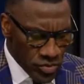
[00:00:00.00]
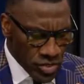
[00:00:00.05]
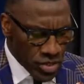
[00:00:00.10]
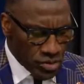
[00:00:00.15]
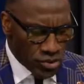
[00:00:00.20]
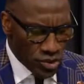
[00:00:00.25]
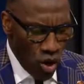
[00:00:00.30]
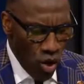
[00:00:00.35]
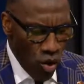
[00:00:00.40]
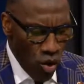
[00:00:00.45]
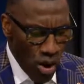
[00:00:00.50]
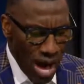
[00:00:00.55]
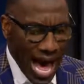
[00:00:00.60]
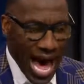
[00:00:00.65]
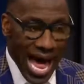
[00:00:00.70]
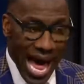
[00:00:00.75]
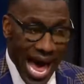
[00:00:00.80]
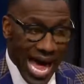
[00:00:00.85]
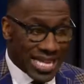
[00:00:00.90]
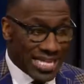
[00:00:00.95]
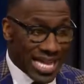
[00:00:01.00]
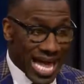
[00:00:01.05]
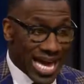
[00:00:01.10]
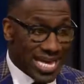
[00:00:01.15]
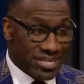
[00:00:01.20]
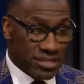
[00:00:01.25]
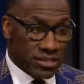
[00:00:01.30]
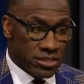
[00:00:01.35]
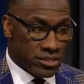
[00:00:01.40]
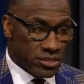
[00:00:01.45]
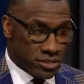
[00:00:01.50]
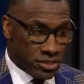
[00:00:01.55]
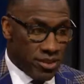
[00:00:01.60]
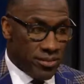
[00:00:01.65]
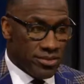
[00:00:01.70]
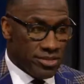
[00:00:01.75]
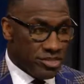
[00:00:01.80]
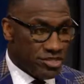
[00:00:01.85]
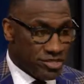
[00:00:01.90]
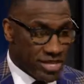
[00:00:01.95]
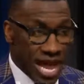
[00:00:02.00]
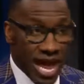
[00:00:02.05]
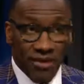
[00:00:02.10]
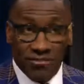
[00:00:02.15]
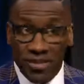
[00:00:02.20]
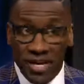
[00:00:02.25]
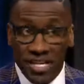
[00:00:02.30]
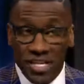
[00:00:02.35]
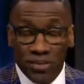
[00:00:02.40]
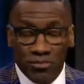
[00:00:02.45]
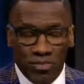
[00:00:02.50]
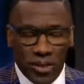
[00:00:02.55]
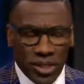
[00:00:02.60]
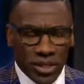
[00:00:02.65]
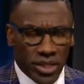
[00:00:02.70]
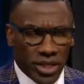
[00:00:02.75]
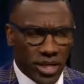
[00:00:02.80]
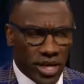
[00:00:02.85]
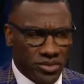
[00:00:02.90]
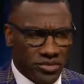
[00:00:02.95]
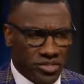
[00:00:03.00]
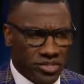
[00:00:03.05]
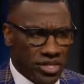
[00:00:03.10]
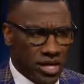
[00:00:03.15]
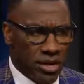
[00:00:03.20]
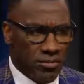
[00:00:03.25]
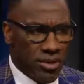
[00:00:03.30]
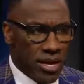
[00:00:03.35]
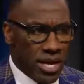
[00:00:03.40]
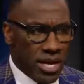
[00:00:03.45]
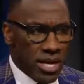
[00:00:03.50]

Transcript: So I like some of the staff that he's putting together, Skip.